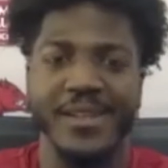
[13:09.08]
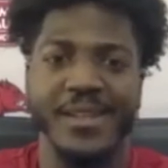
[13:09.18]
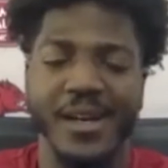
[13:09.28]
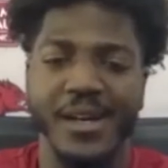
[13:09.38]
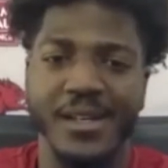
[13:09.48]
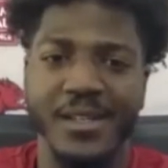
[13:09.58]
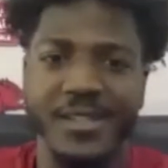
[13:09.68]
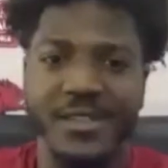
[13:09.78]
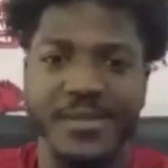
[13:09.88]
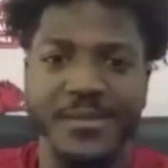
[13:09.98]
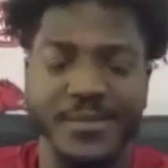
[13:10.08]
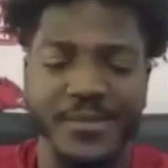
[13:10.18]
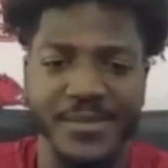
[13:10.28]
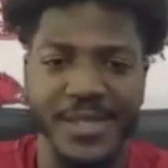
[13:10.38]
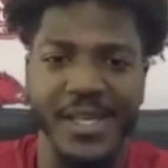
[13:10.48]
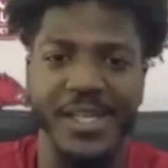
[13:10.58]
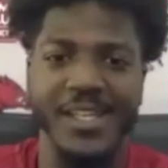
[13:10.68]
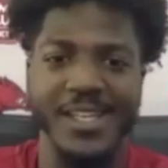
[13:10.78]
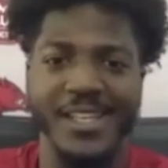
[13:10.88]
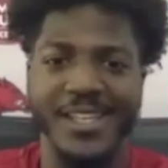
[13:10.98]
Um,
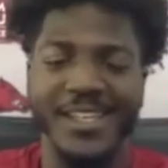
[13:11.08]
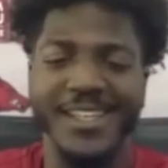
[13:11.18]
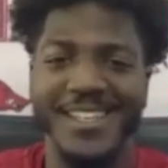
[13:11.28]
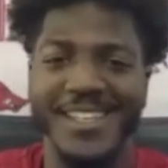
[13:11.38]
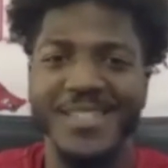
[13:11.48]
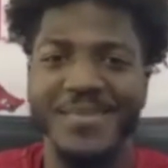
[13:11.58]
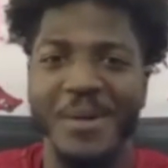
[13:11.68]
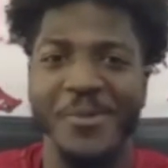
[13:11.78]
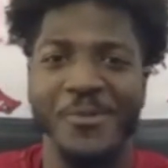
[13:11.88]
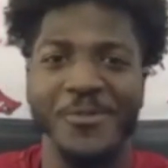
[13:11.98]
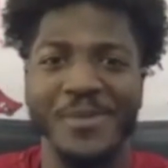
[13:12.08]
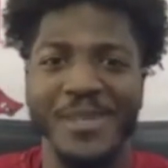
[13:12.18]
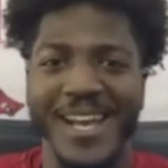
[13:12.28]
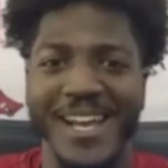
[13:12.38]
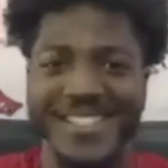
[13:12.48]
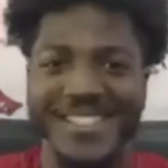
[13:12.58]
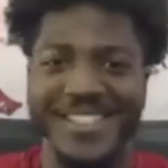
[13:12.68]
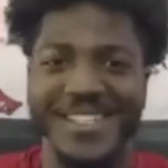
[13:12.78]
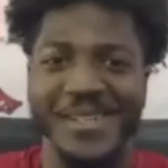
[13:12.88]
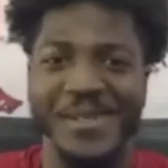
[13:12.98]
yeah, he, he is my roommate
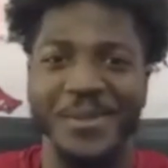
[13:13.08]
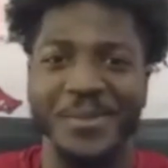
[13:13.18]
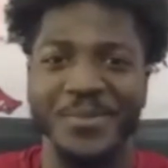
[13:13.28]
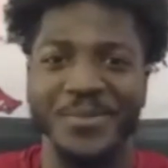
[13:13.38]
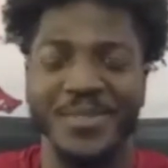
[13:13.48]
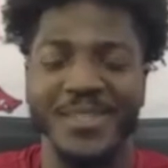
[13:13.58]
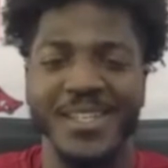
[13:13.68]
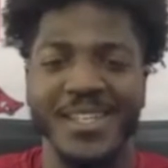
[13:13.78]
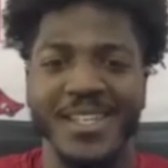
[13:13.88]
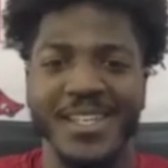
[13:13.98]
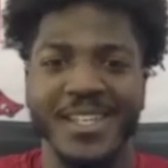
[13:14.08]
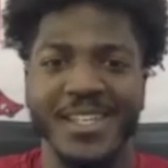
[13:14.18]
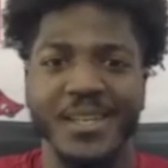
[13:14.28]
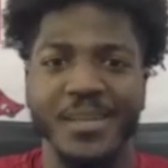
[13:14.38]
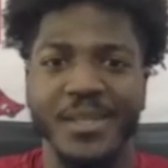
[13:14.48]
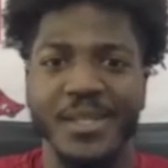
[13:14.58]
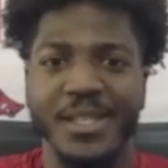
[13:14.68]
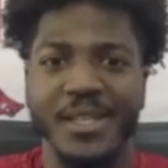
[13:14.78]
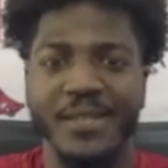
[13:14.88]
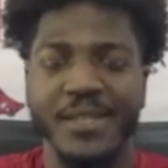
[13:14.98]
actually. Um, yeah, but
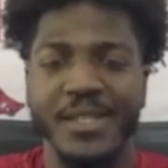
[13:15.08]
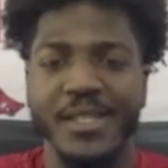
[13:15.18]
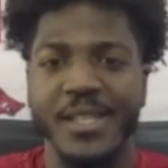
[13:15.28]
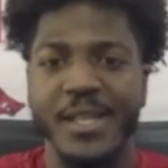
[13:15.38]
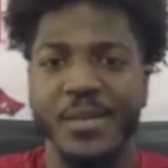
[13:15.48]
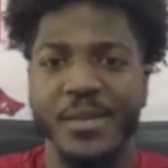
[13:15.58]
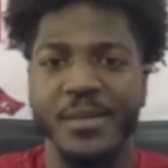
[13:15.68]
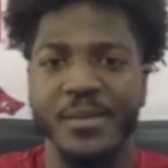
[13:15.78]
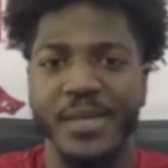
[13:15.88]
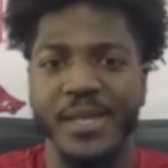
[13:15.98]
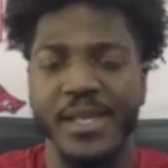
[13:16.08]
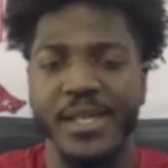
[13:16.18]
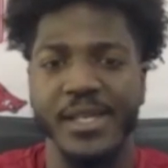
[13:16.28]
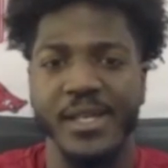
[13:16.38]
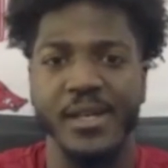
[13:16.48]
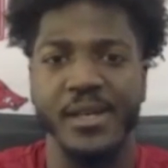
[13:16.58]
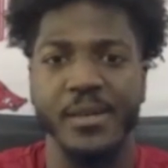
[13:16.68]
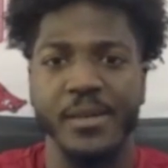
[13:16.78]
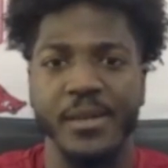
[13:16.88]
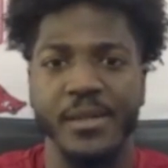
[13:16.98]
it definitely does help him being here.
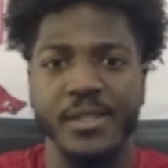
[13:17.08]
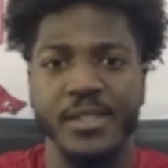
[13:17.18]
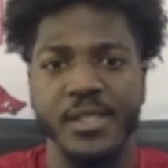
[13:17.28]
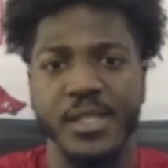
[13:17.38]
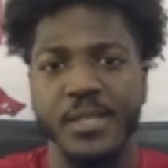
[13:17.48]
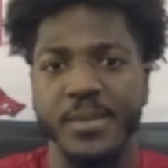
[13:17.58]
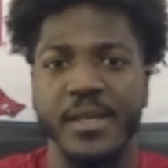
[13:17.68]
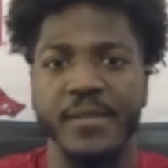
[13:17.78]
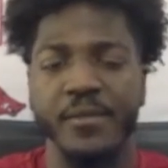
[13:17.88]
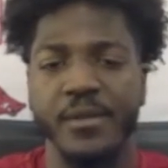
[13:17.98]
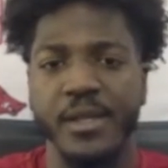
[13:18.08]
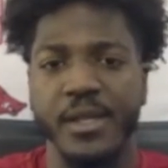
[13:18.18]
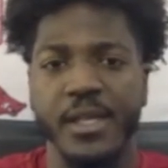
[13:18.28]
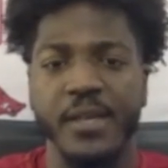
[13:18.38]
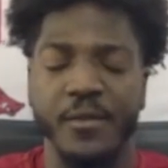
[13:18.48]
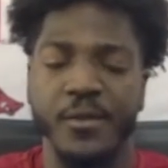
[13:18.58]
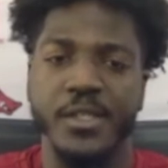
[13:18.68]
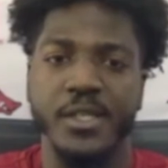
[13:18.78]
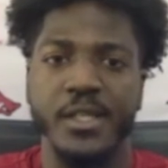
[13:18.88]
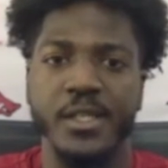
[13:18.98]
Um, and just us being for, here for
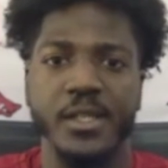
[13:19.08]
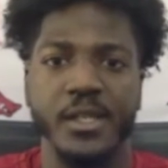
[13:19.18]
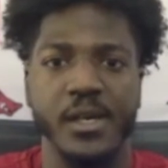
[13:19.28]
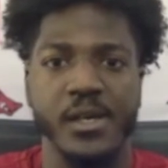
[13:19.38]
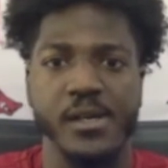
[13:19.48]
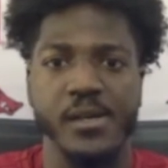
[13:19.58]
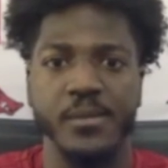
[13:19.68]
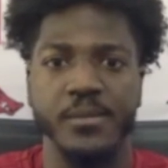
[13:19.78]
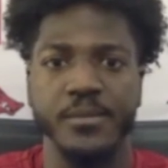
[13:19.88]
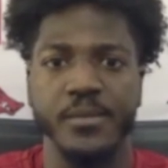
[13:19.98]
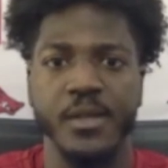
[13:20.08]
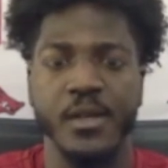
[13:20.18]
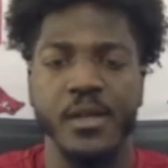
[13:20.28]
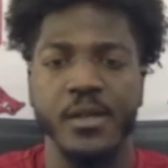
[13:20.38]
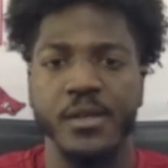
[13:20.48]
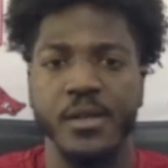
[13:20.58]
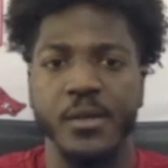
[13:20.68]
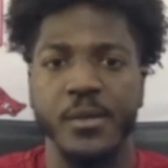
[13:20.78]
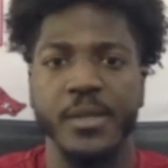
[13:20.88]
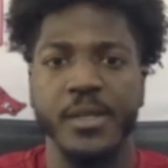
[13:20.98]
each other. Um, you know,
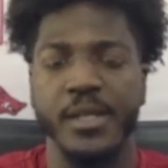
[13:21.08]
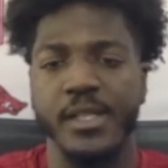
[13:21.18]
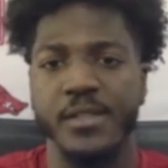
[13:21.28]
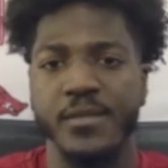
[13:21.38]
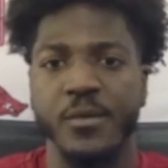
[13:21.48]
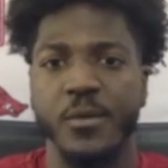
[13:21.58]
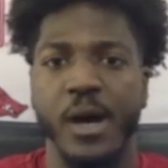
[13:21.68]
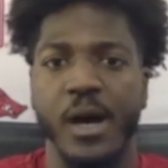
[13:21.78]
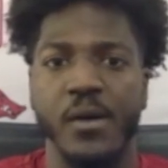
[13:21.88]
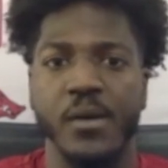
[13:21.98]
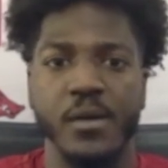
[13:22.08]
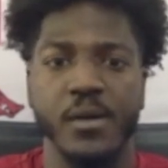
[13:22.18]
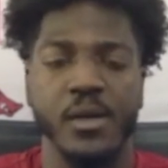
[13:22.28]
we've been at this for a while.